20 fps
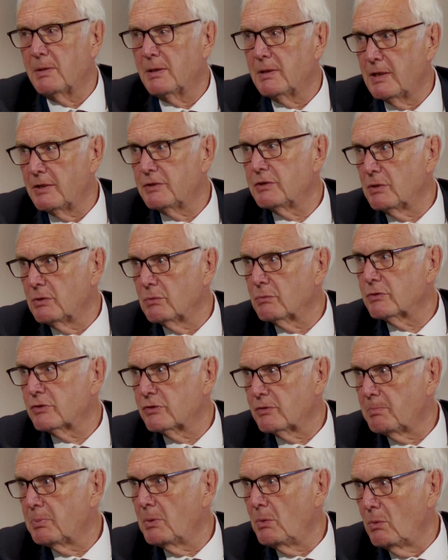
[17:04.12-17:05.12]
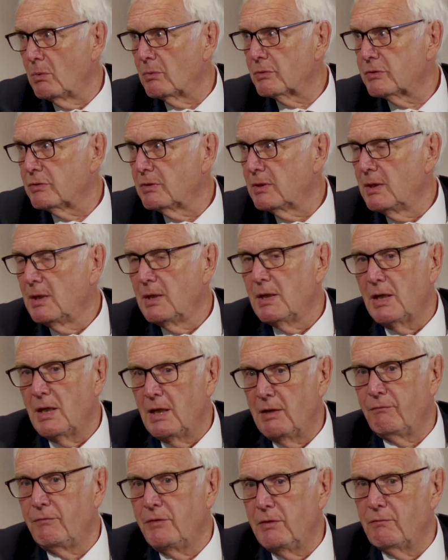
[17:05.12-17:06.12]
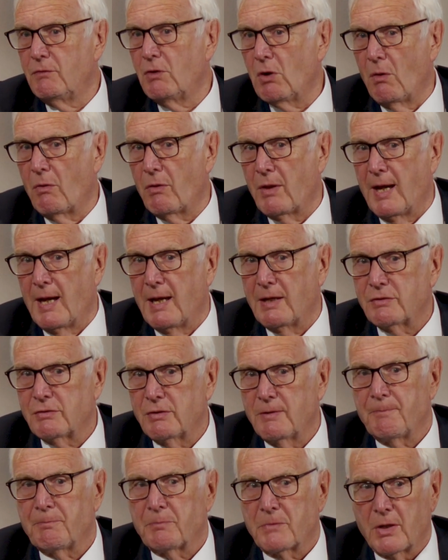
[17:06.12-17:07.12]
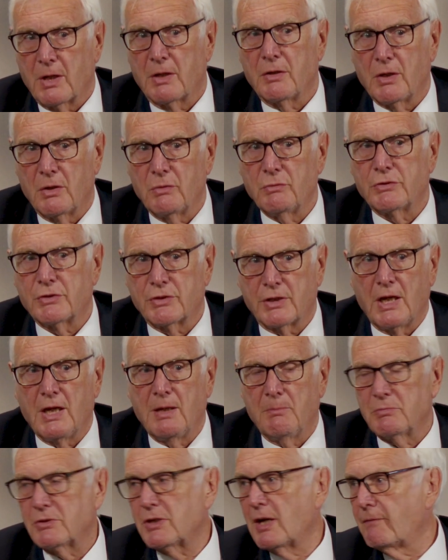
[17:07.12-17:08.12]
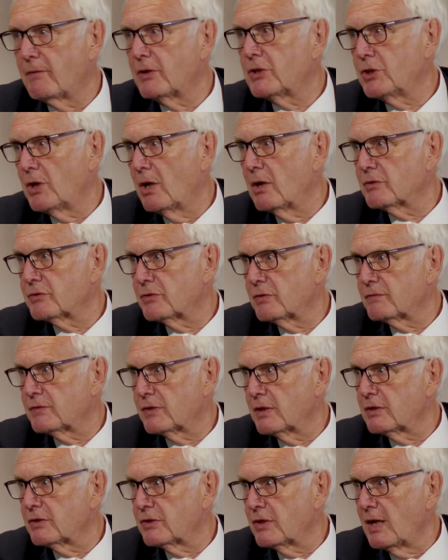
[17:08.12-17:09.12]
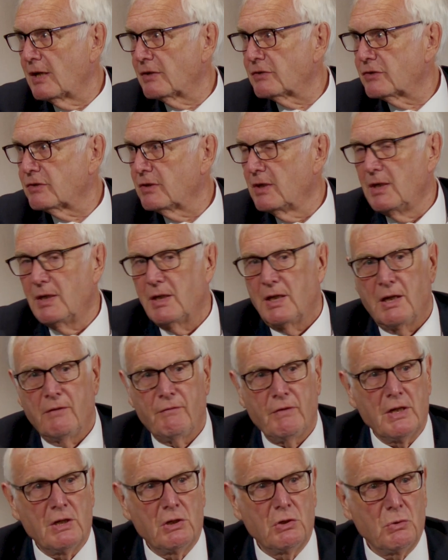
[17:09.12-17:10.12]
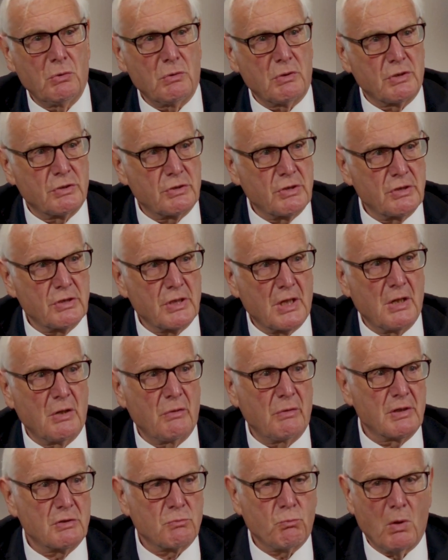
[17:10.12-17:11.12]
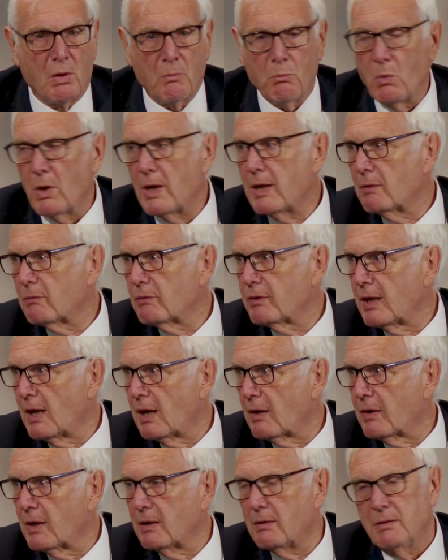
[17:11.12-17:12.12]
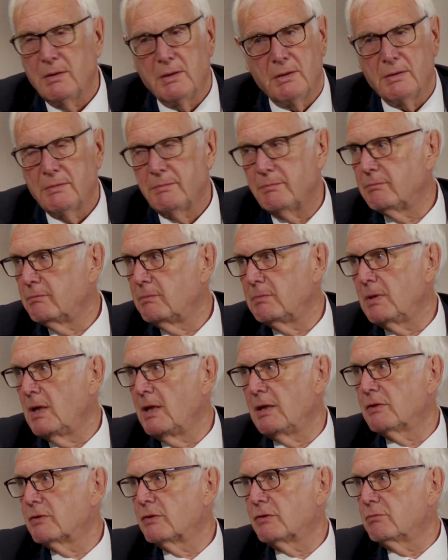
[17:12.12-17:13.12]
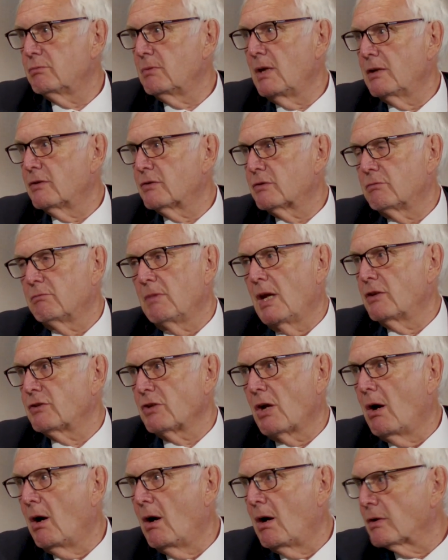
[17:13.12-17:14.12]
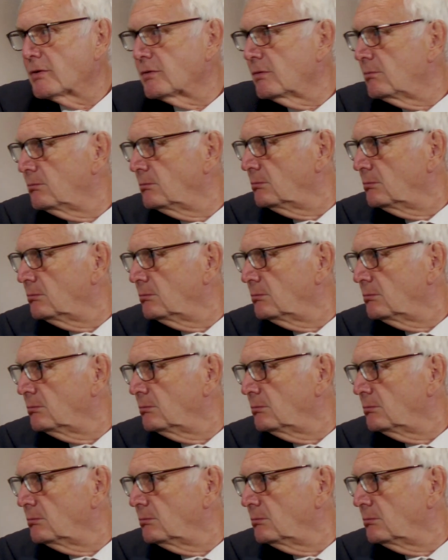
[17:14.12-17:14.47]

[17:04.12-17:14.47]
political support. If you've got that, then those schemes have a chance of success. If it looks as though it's one way or the other, it's hard.